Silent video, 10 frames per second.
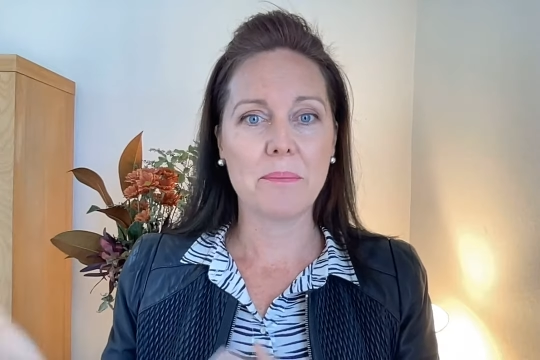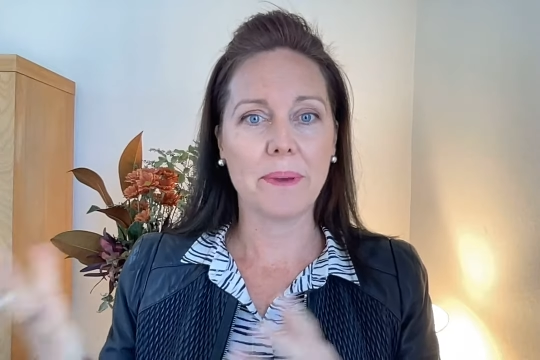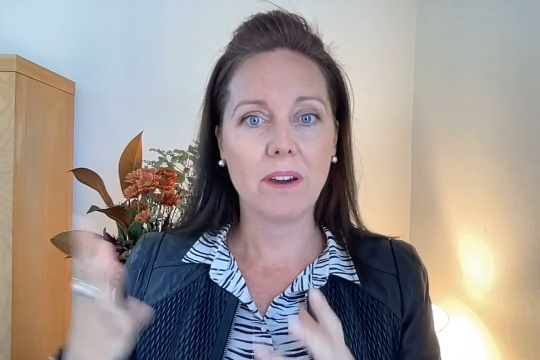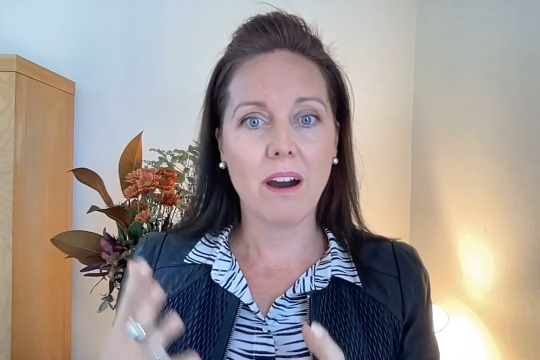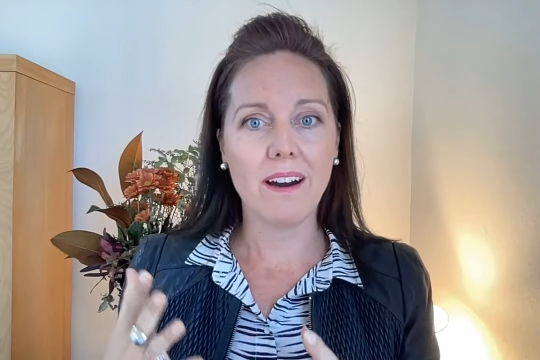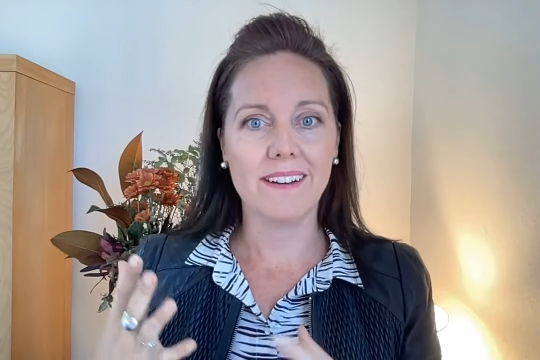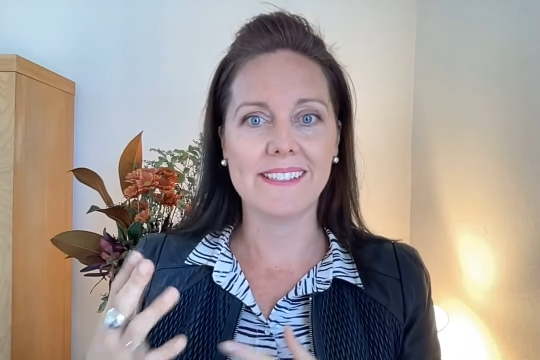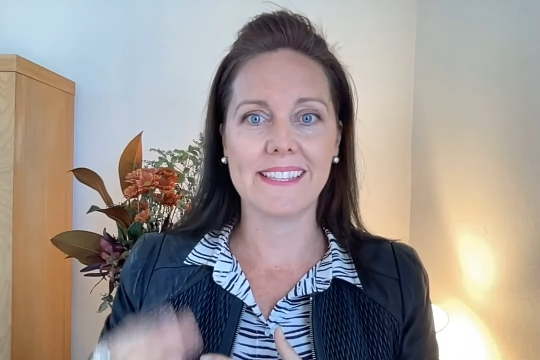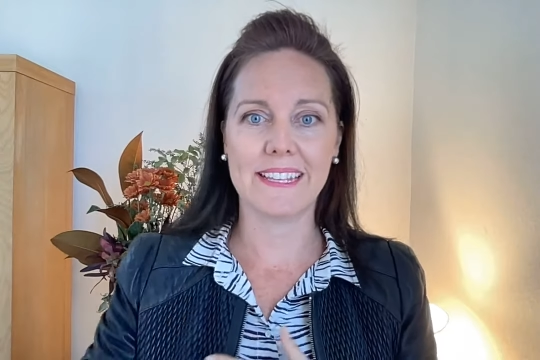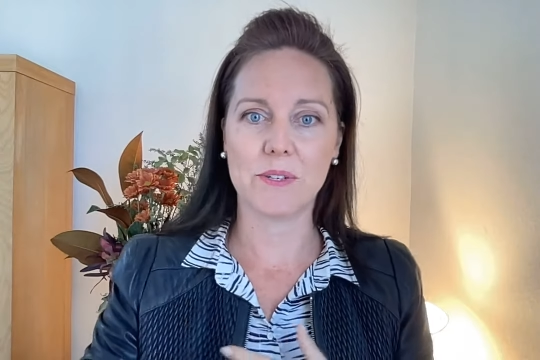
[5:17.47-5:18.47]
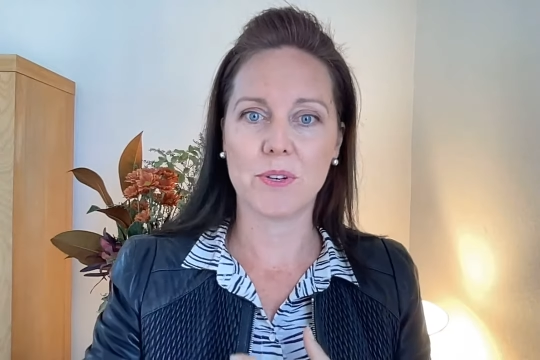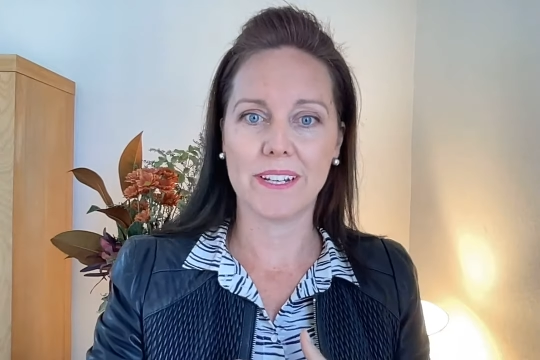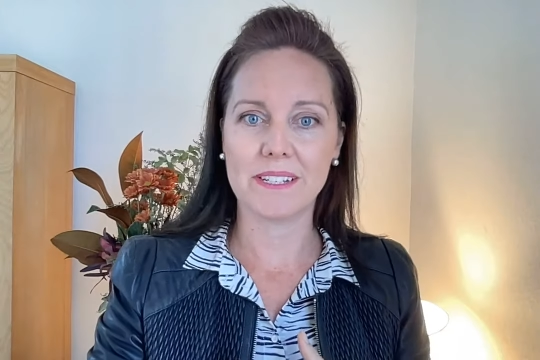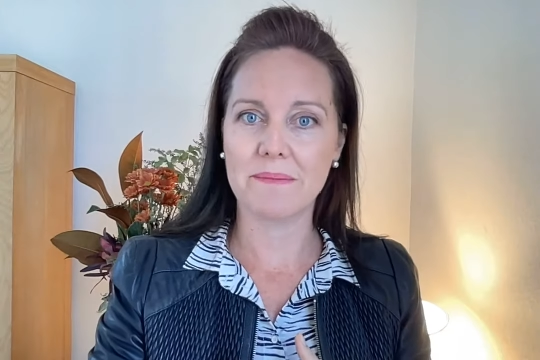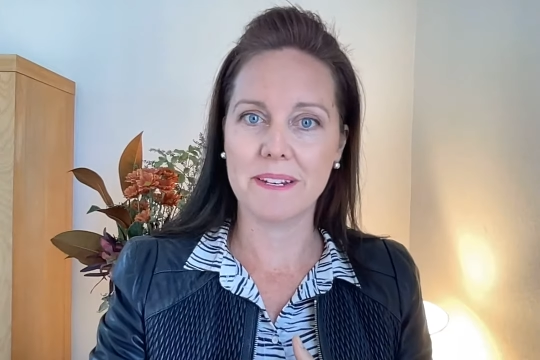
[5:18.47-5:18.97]
because they're trying
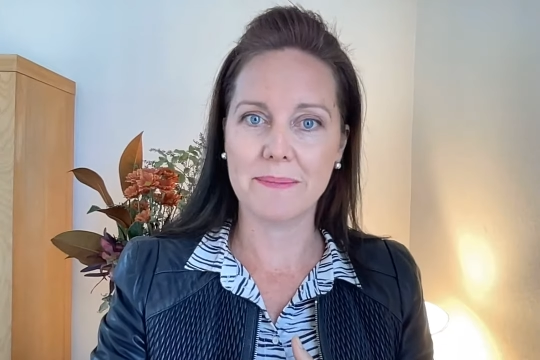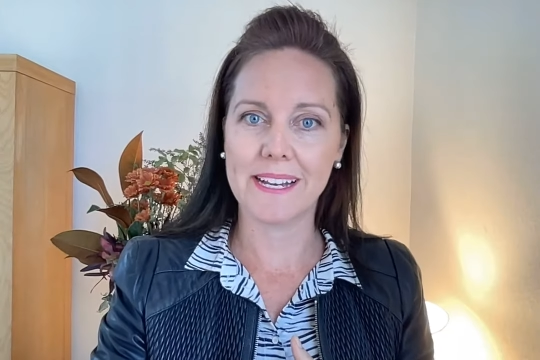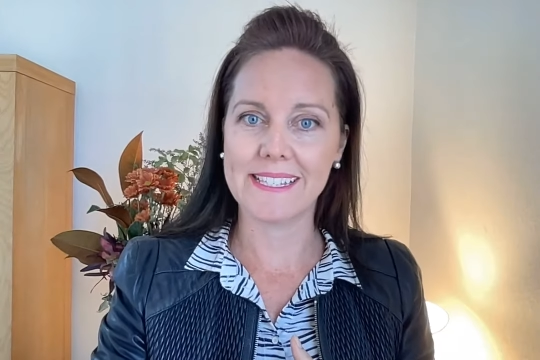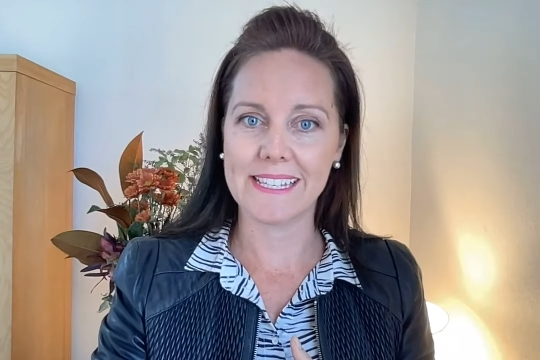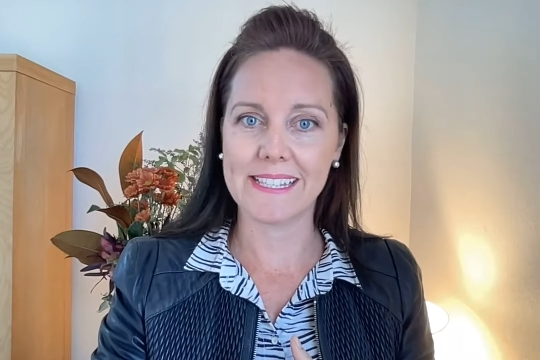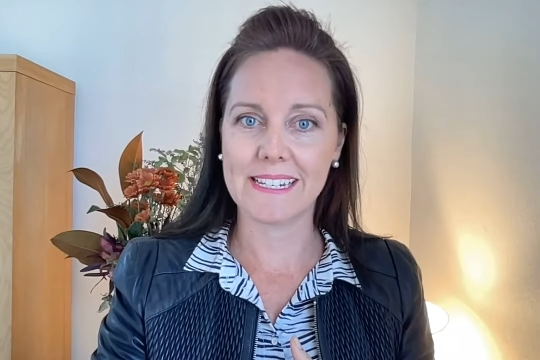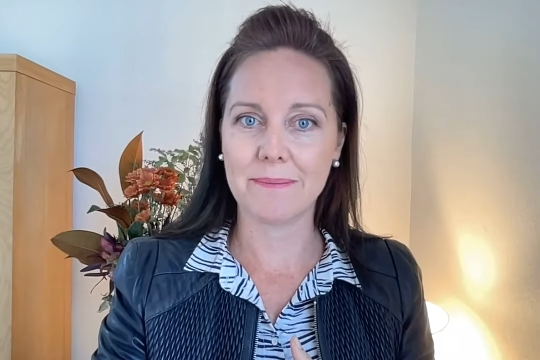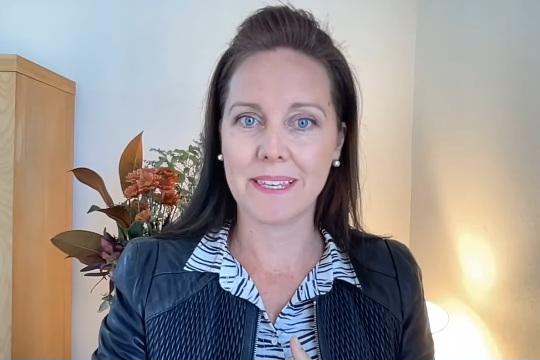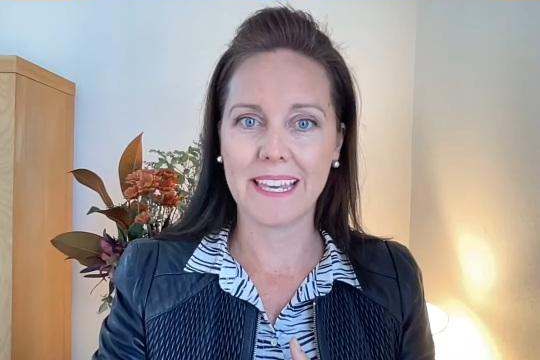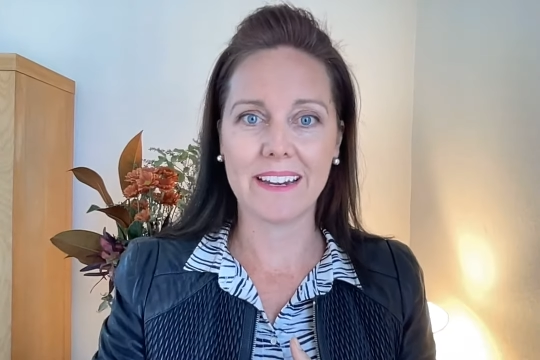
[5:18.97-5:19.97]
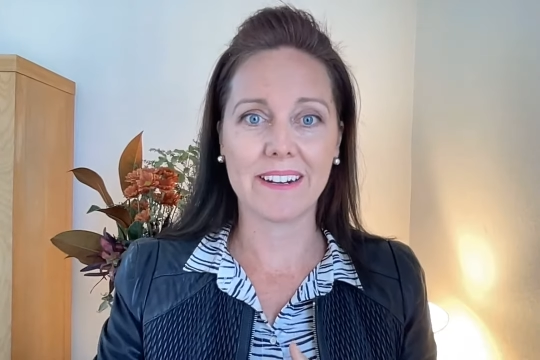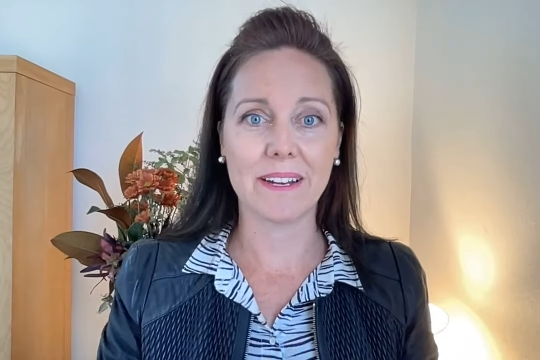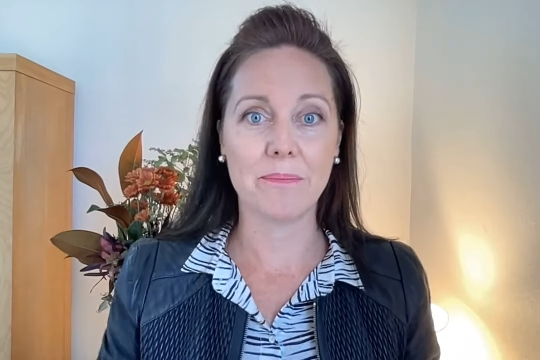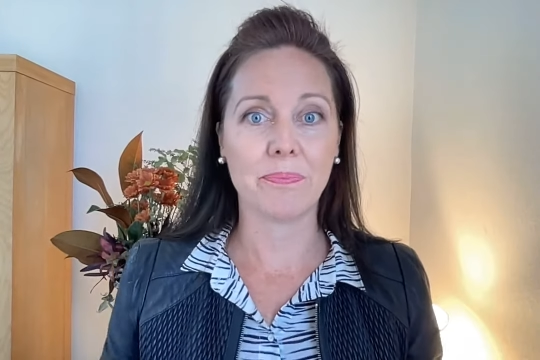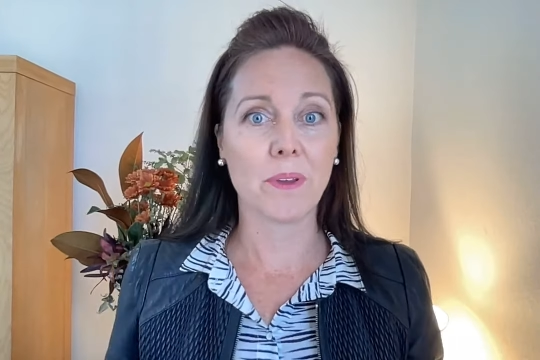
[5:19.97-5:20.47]
to minimize their stomach
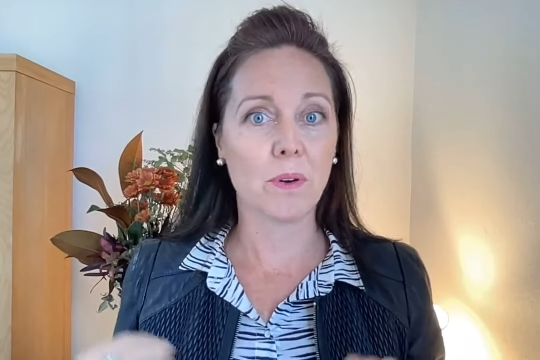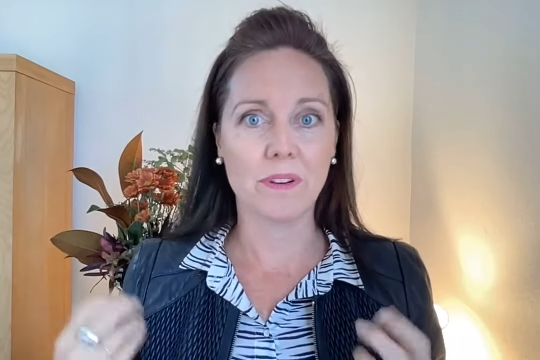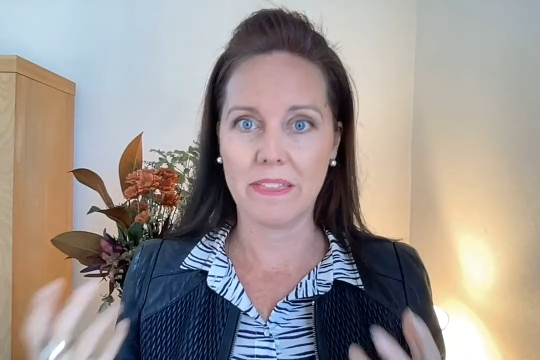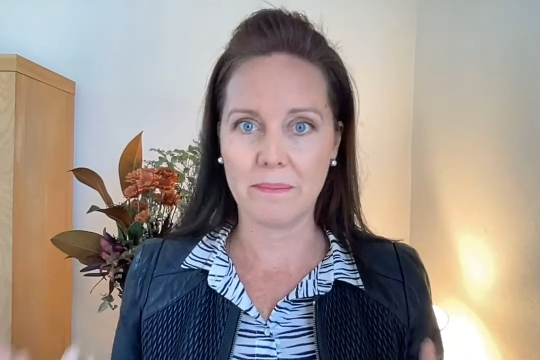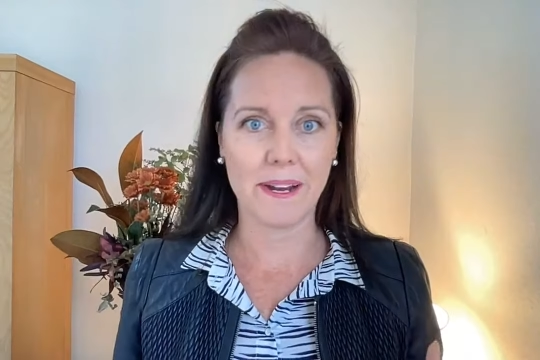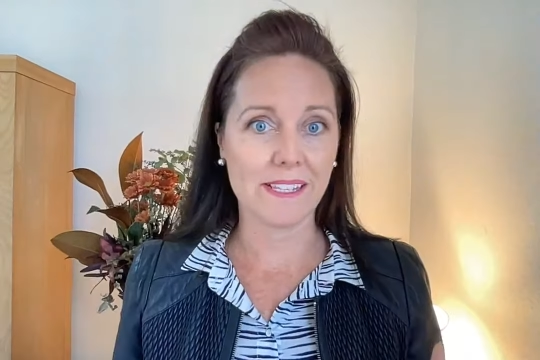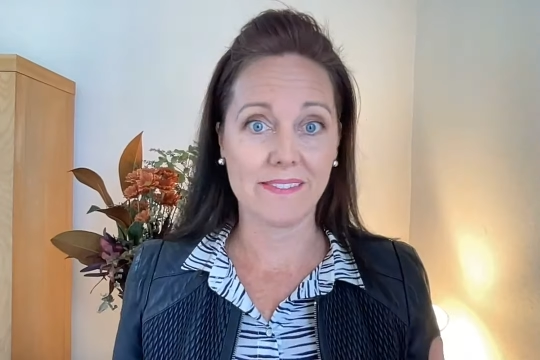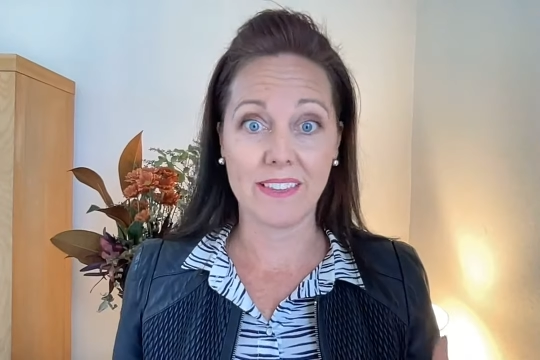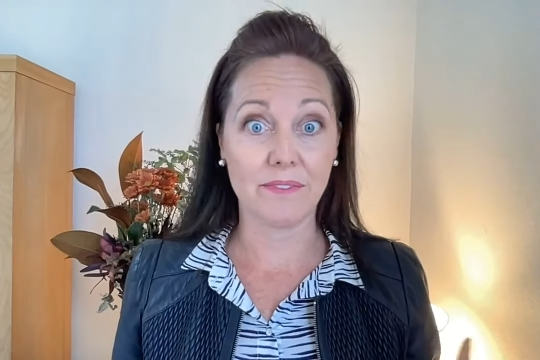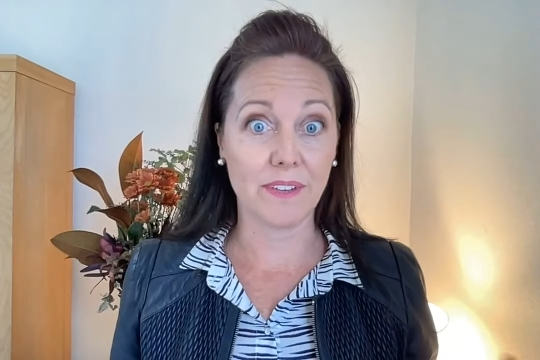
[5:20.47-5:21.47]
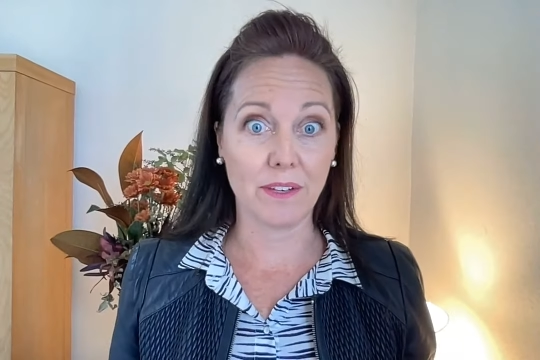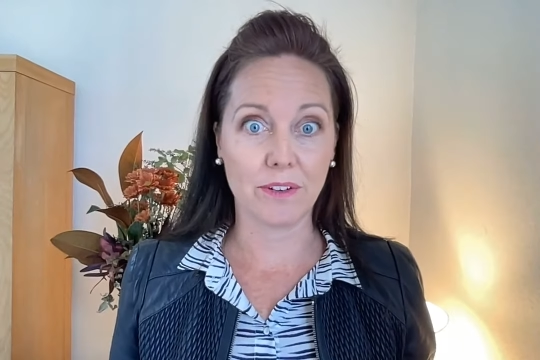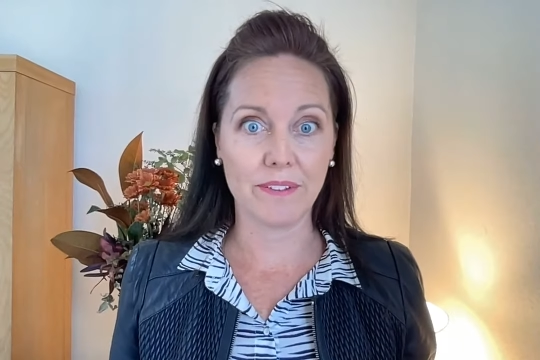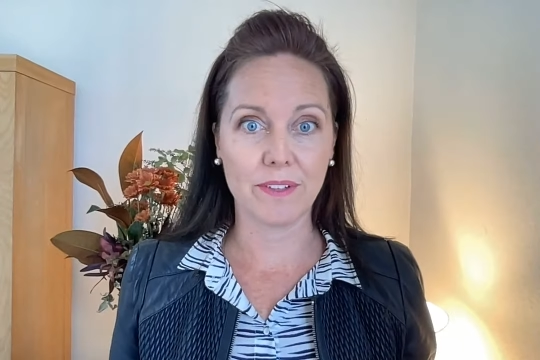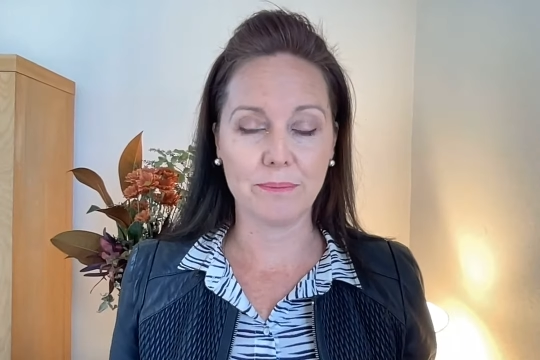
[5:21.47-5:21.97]
area or other parts of their figure
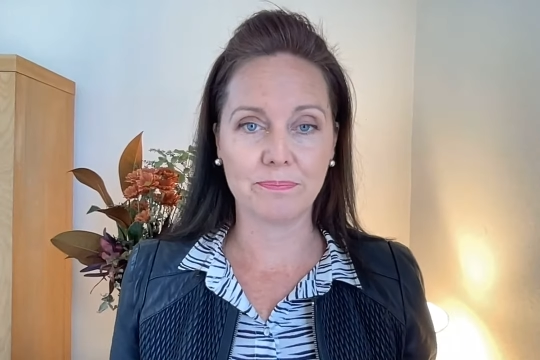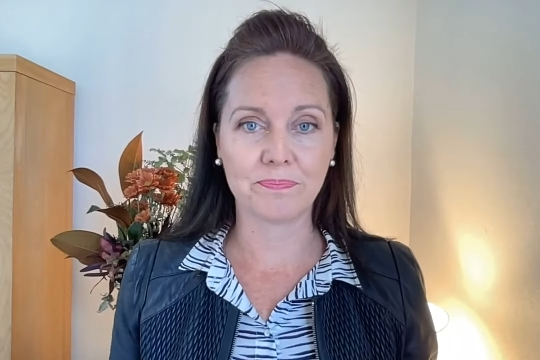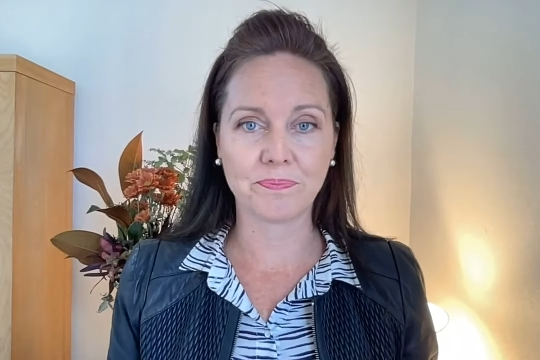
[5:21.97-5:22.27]
even.